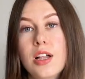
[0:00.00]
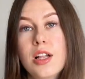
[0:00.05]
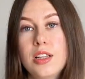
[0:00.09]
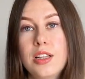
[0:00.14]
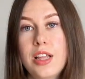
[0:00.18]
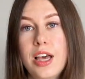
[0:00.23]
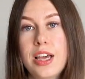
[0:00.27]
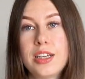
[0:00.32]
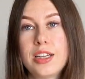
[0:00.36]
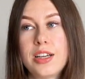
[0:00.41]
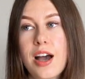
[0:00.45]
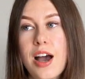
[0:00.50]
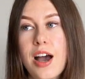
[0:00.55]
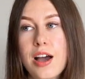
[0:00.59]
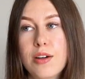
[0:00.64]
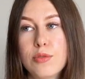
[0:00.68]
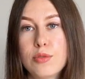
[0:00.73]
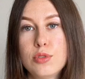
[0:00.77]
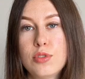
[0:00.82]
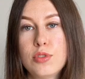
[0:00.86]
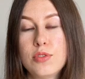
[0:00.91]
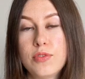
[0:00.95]
Like, I
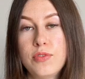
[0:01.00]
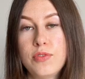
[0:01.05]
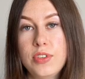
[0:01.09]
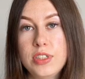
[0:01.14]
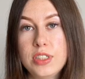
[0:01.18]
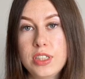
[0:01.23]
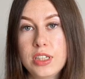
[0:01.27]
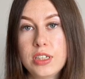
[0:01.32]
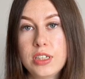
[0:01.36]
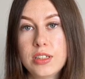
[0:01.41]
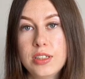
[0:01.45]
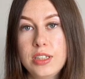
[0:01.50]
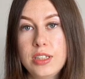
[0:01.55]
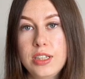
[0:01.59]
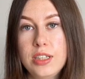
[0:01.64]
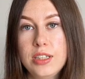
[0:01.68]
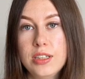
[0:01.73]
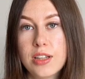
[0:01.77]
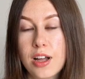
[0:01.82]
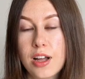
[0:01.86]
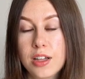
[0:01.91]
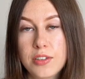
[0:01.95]
was physically
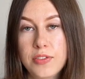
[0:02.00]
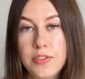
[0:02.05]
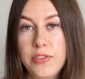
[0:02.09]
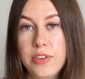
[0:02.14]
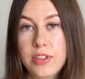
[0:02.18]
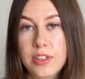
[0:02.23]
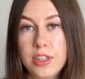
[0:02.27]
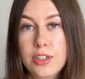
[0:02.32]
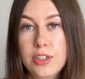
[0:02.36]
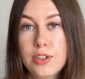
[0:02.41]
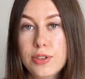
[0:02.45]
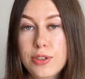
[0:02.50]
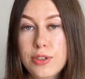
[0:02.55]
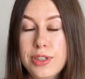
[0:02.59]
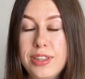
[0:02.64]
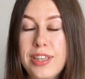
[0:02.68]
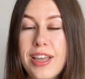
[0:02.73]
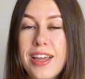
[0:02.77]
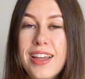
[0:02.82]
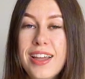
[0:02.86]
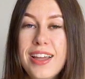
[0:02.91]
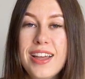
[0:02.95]
not feeling
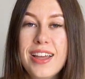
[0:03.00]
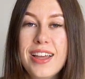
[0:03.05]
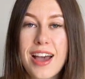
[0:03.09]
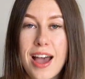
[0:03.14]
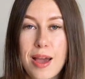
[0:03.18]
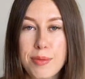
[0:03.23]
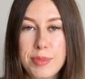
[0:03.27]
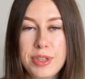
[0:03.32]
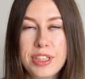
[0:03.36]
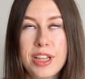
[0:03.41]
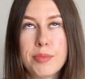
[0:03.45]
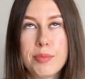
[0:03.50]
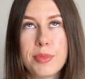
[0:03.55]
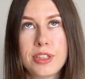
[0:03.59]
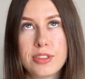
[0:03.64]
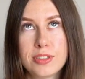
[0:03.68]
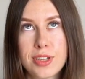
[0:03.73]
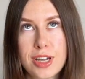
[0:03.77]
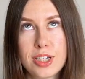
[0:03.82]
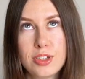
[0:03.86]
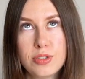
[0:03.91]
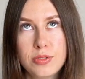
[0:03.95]
good. I mean, I'm
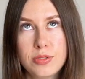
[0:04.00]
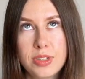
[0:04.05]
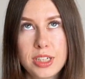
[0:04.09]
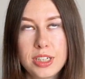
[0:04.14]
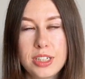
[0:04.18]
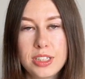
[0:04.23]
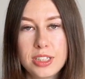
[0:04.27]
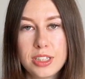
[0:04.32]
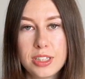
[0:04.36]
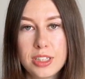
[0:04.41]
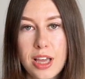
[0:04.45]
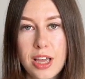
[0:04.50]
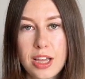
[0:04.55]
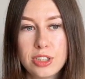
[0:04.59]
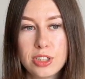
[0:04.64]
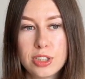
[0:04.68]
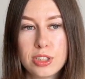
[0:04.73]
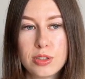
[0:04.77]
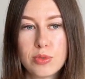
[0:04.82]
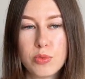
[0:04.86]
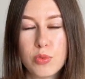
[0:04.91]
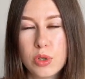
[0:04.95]
exaggerating it. I
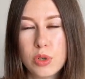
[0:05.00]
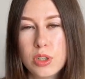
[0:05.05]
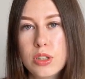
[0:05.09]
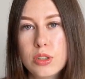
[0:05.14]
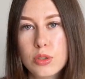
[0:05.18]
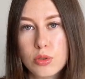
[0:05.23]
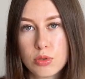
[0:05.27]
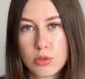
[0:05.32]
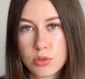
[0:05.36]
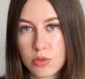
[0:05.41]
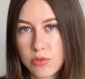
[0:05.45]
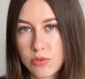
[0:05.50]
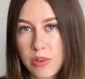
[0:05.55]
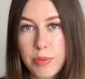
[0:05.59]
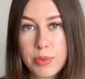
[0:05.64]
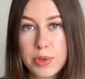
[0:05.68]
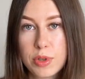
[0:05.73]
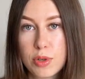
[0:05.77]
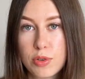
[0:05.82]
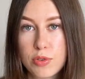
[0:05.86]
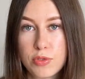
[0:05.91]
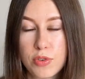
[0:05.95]
just wanted to scrub
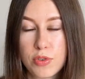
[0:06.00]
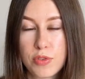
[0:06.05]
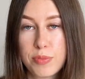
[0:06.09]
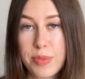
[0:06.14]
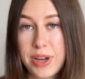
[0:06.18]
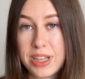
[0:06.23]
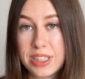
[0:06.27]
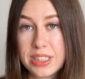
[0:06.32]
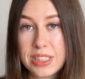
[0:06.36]
it off of my